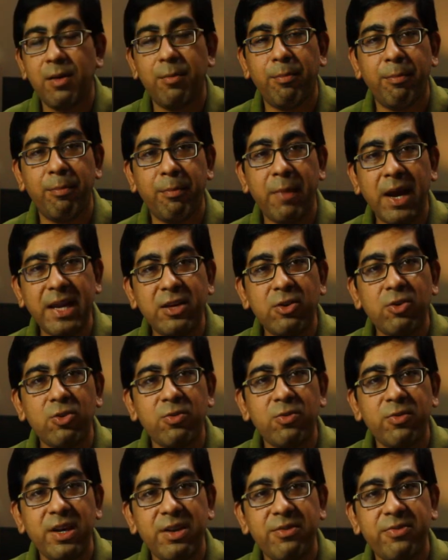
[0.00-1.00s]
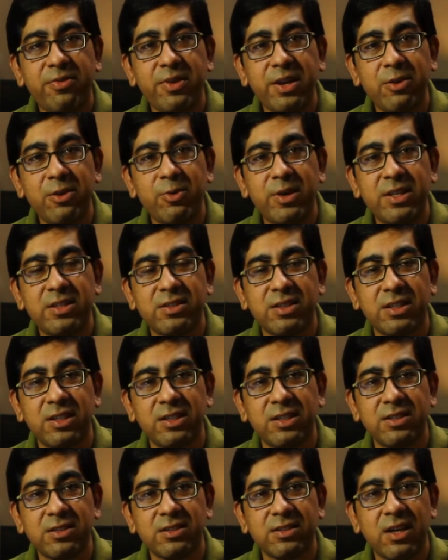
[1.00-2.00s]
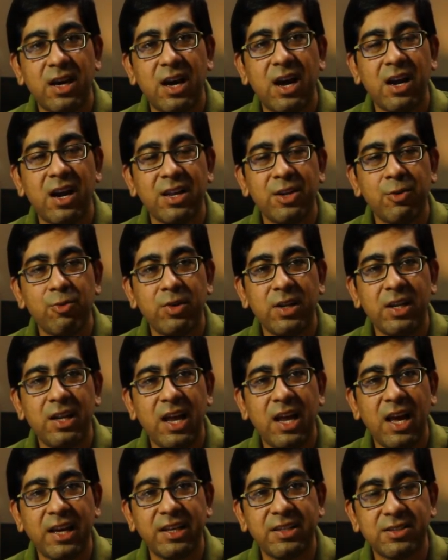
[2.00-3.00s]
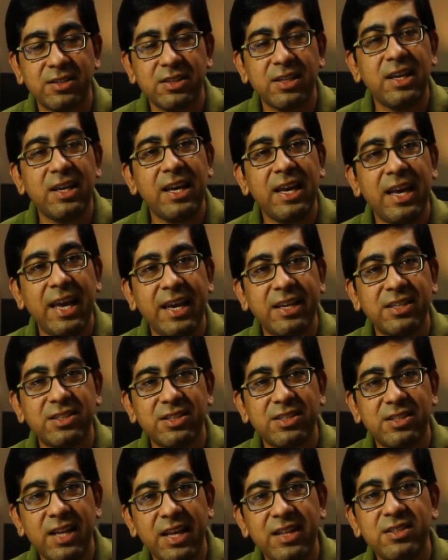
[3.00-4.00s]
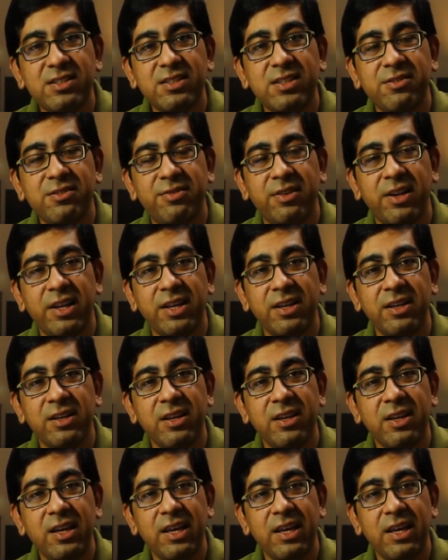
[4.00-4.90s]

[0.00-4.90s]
Microwave frequencies are utilized extensively